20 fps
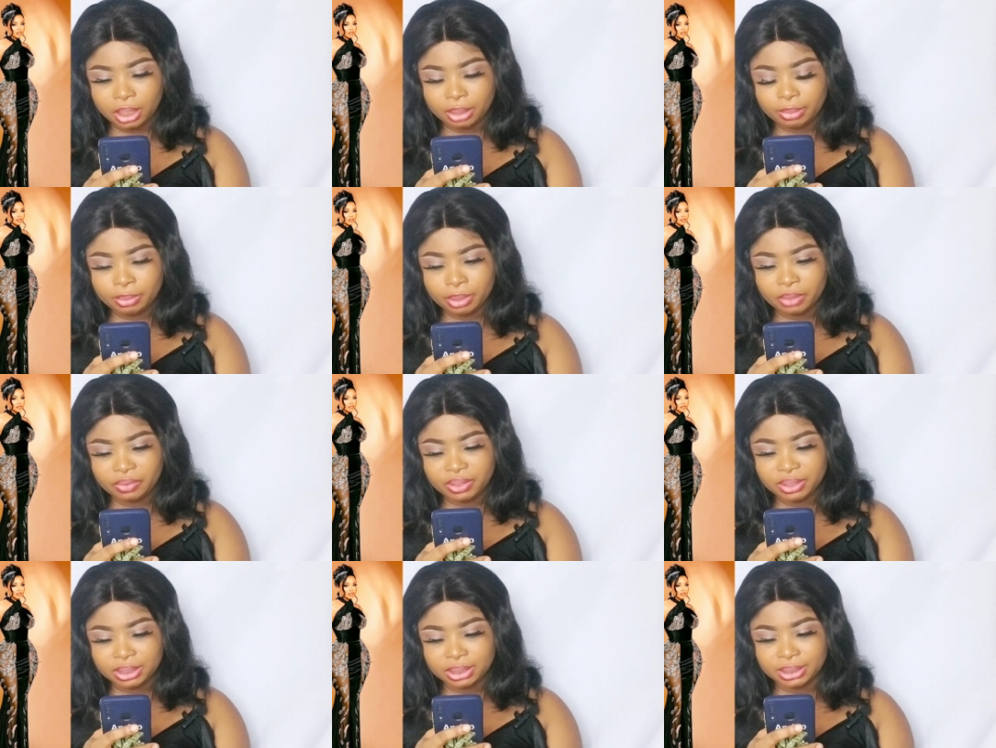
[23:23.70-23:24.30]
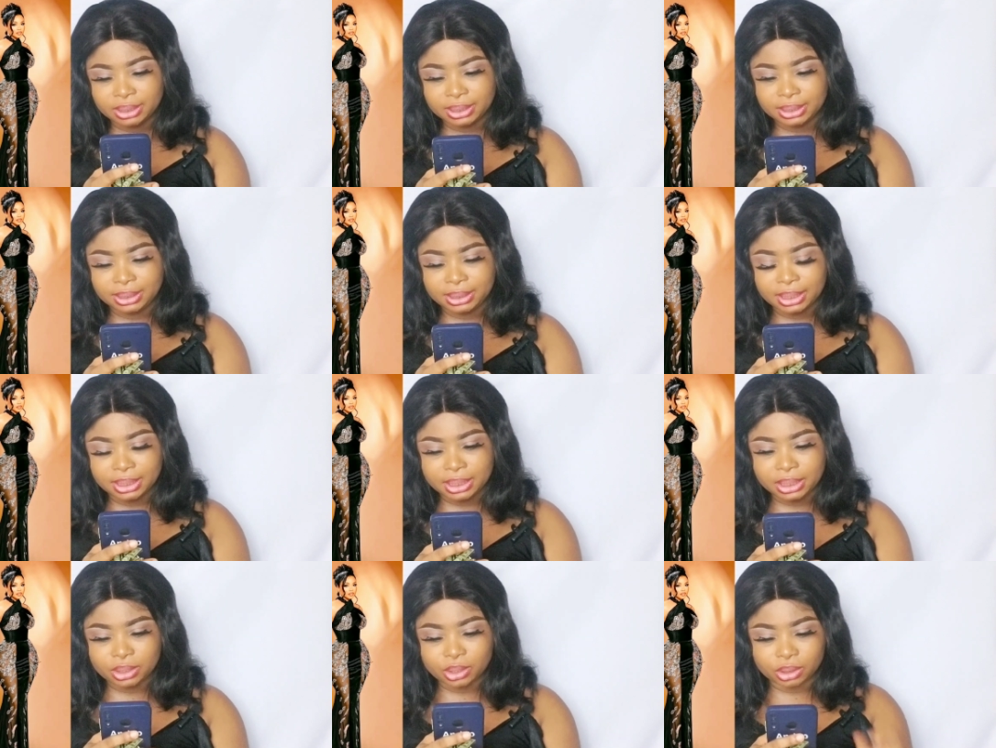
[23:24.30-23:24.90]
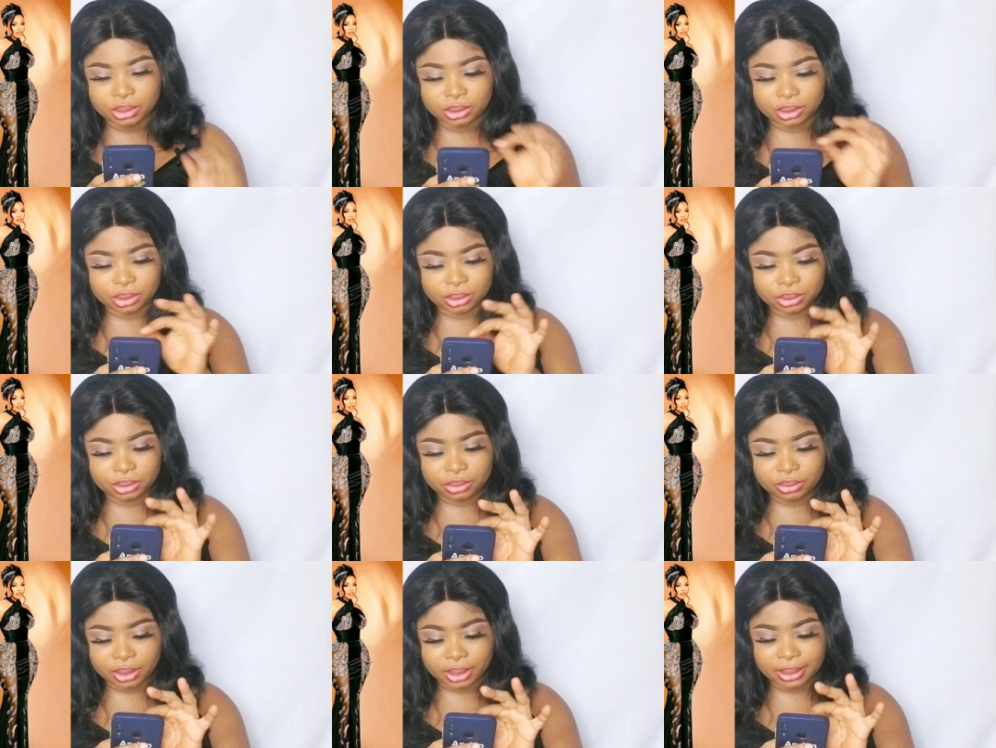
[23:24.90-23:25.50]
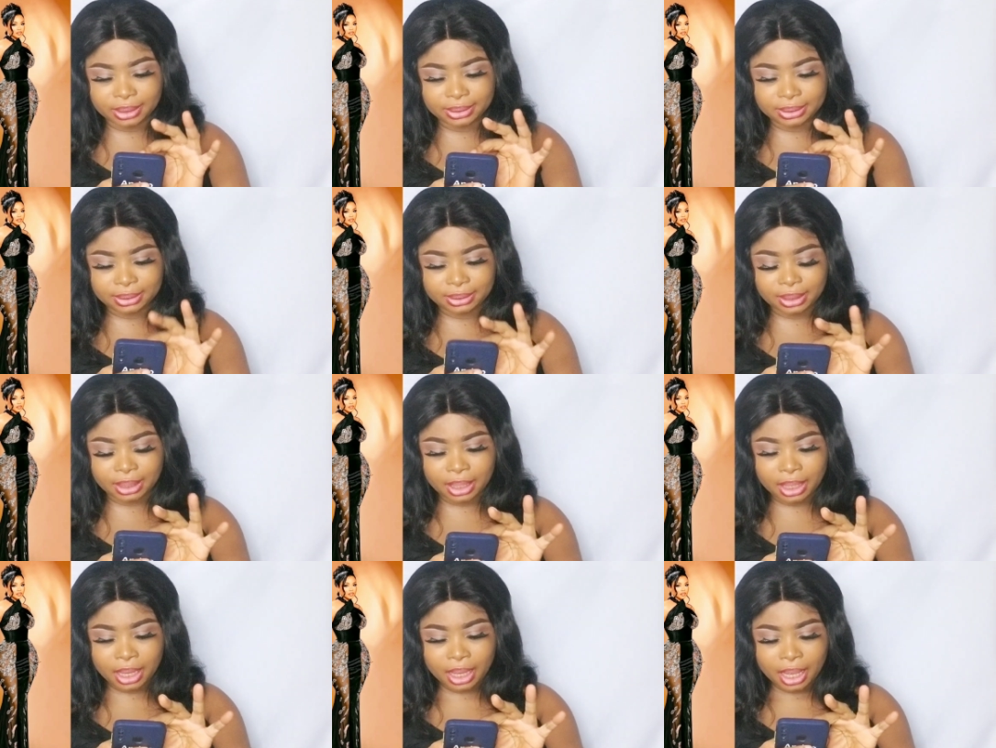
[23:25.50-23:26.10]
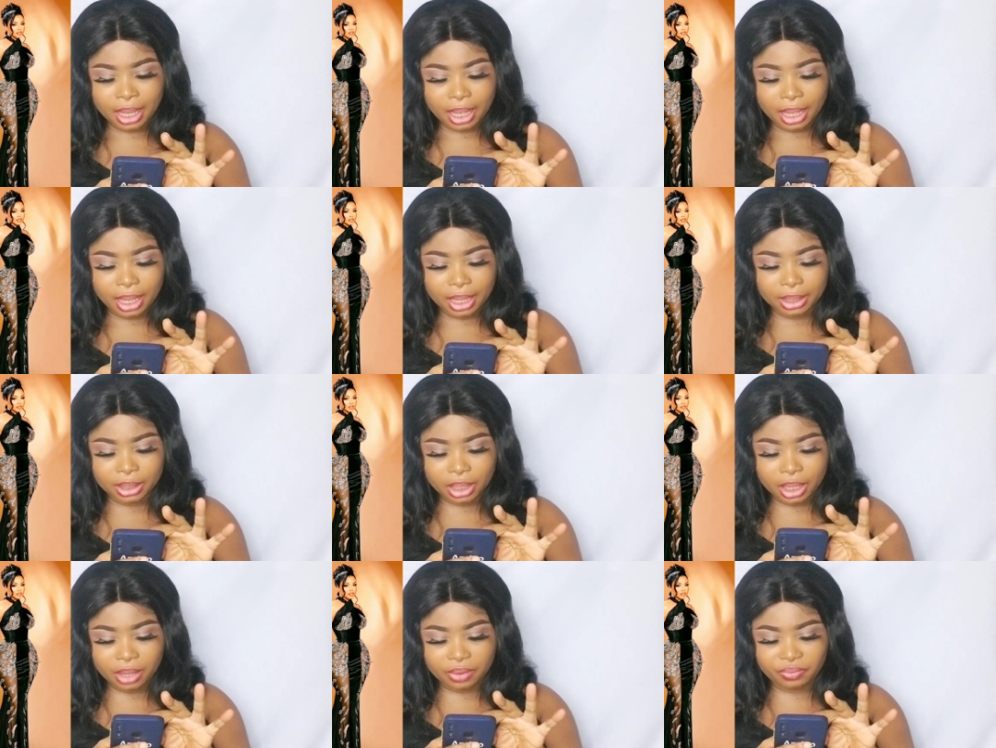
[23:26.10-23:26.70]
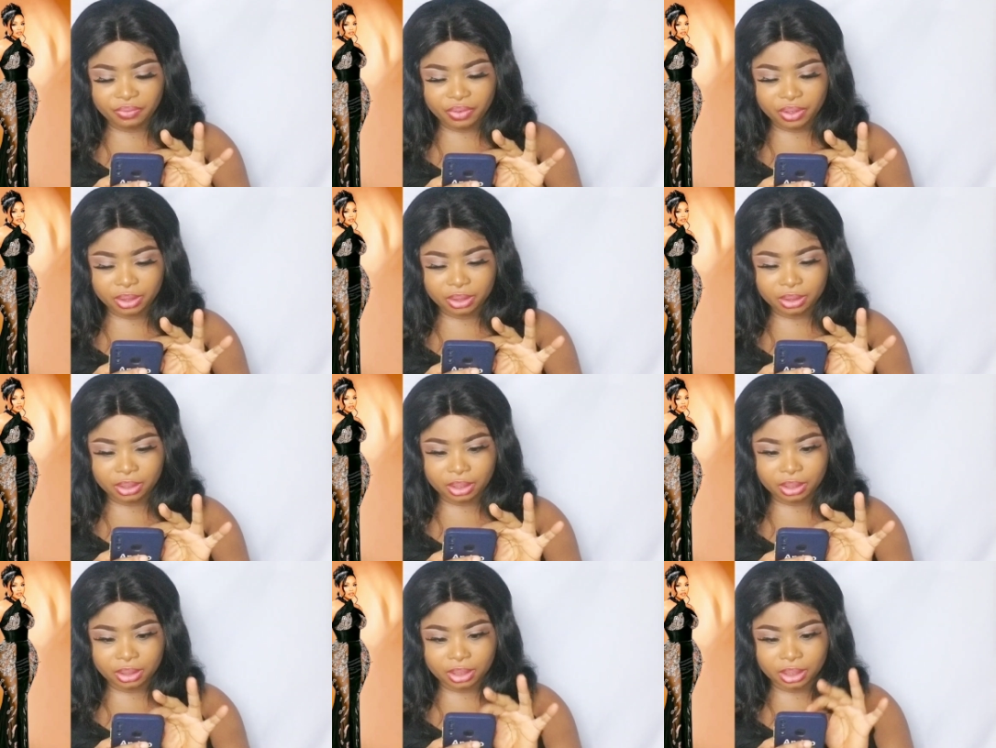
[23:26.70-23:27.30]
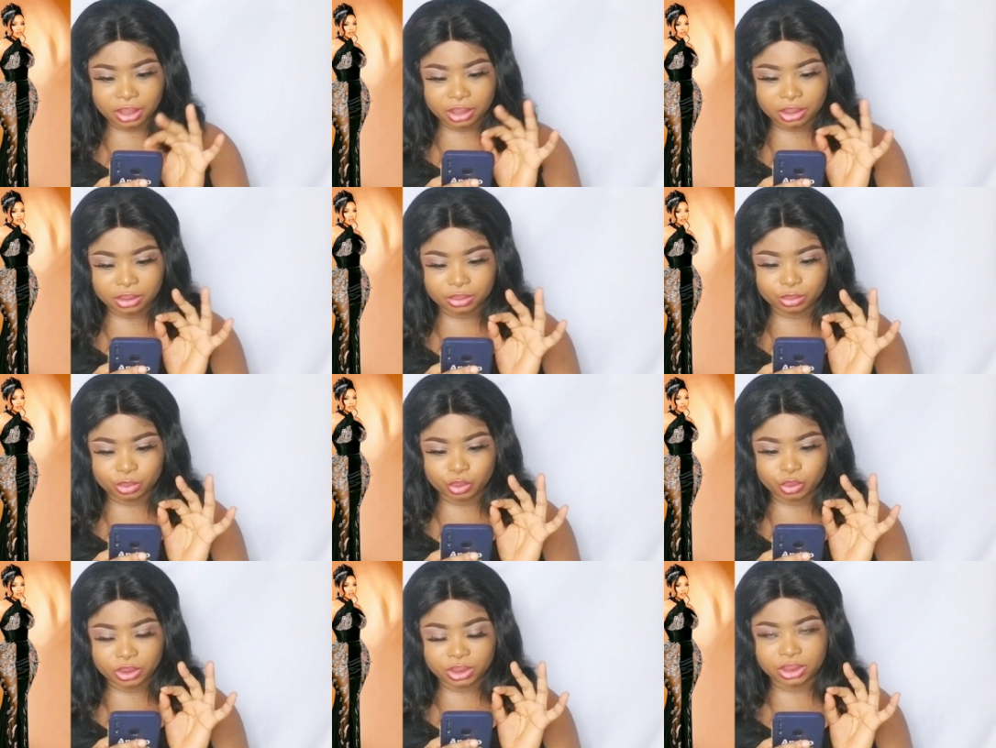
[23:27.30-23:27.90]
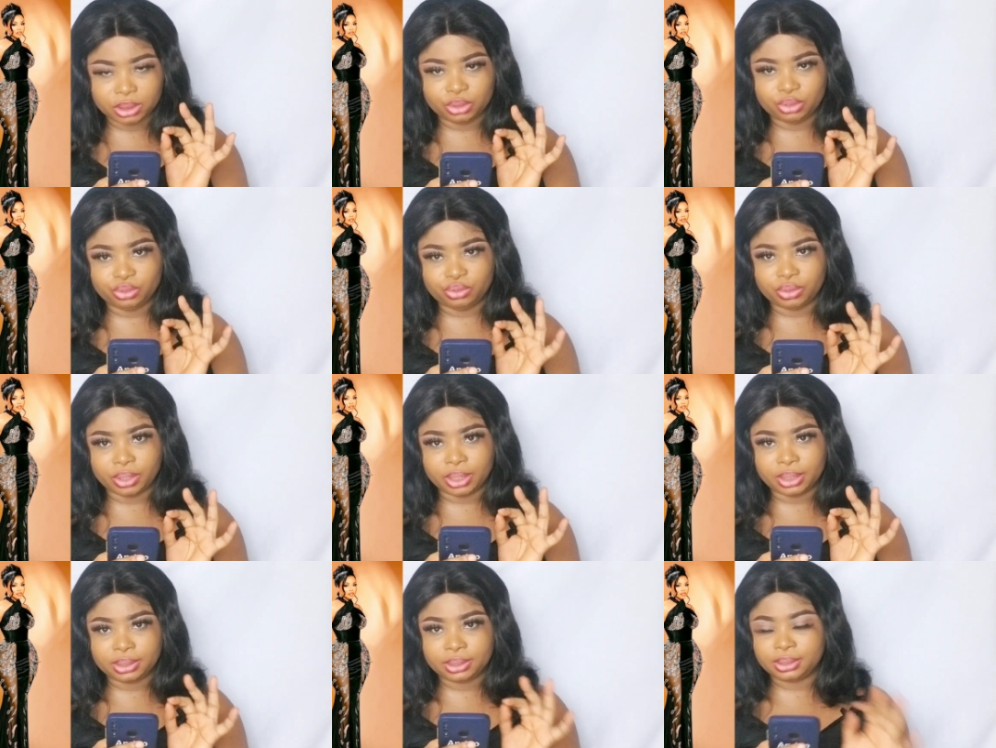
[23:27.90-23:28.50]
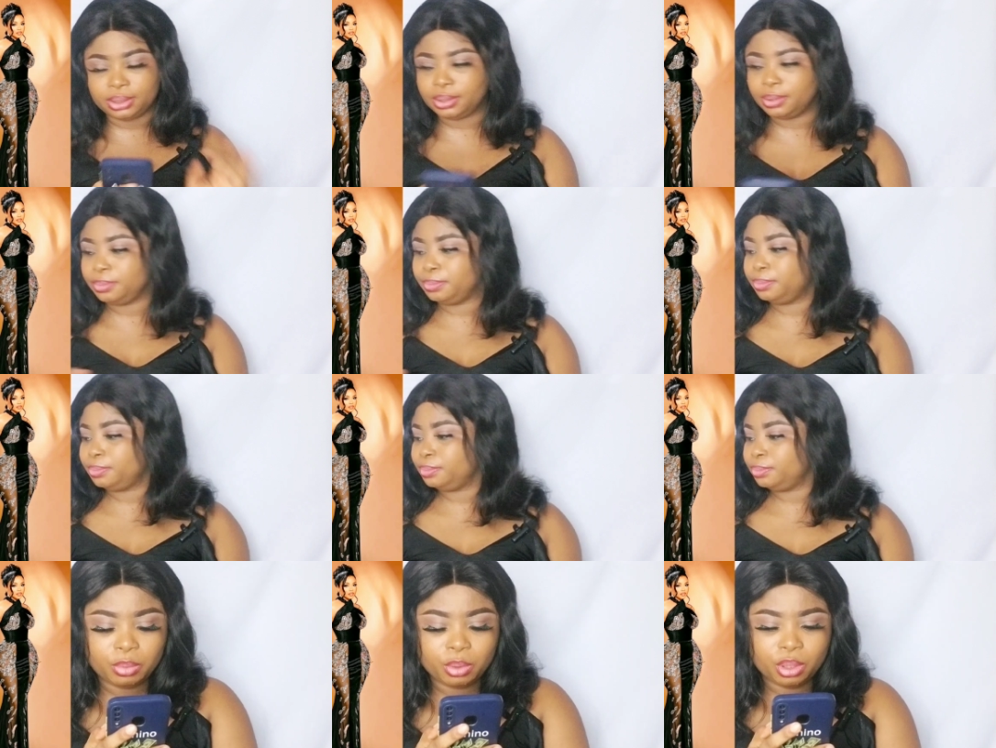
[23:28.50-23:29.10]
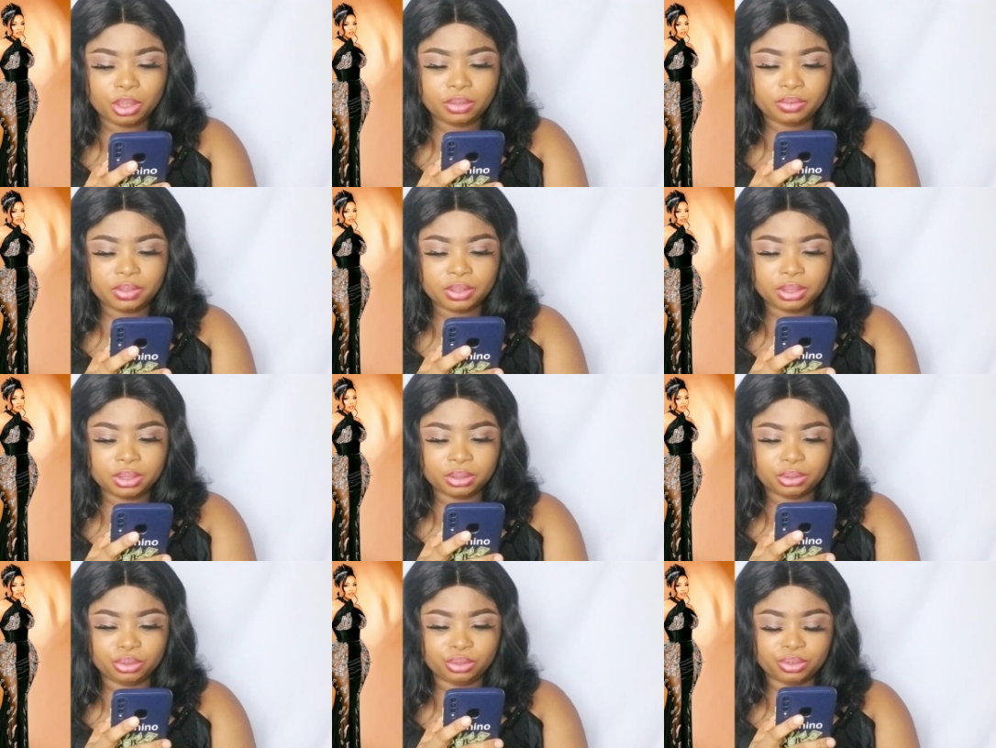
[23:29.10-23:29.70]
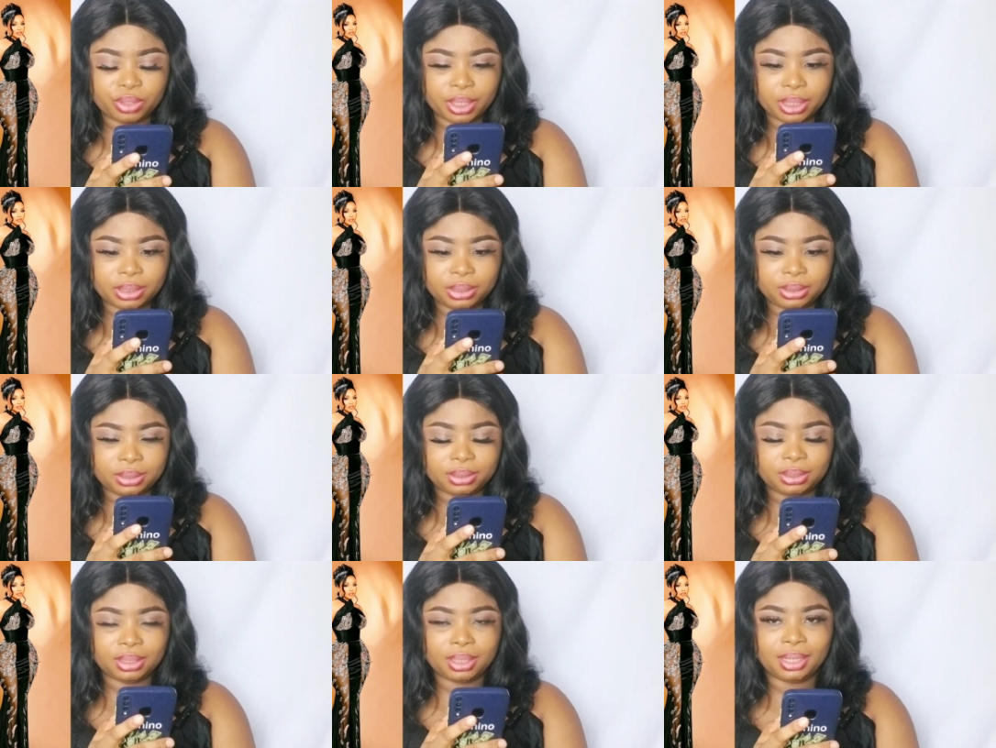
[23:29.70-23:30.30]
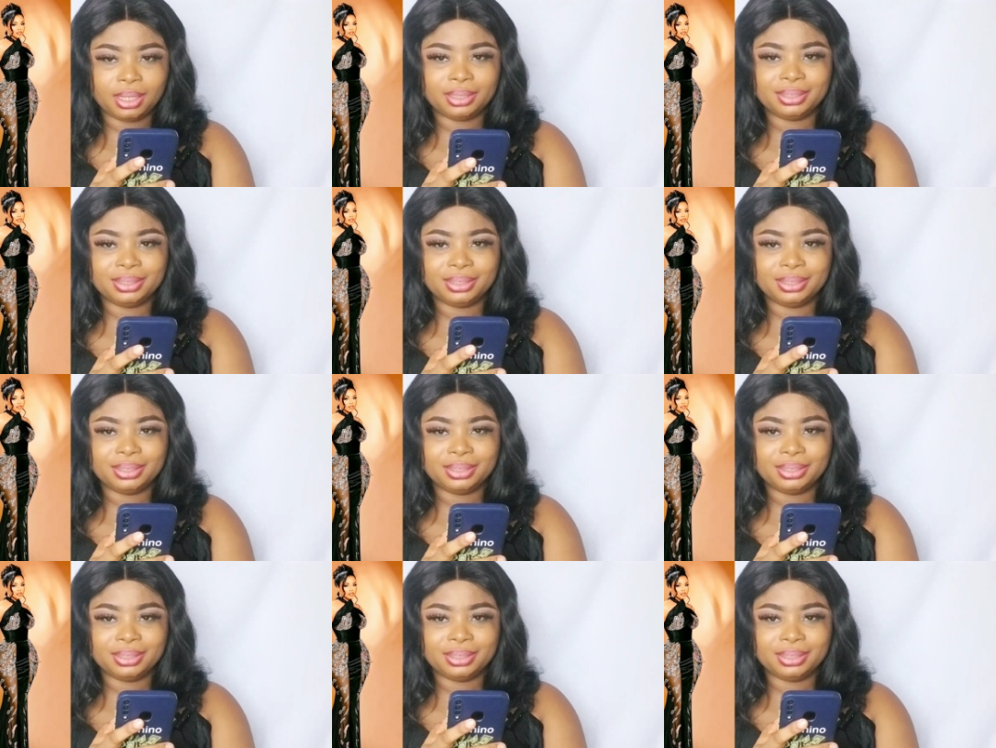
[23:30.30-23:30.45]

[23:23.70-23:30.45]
I'm loving the detailing on the dress and everything that comes with the dress. I'm loving the dress.